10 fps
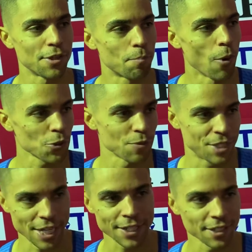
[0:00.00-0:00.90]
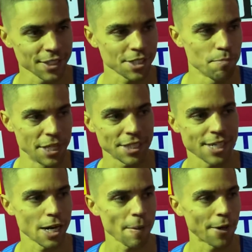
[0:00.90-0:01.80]
the most ridiculous media
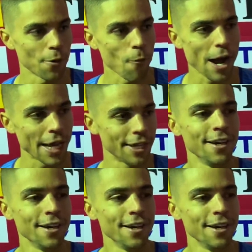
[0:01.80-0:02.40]
setup. I don't know why.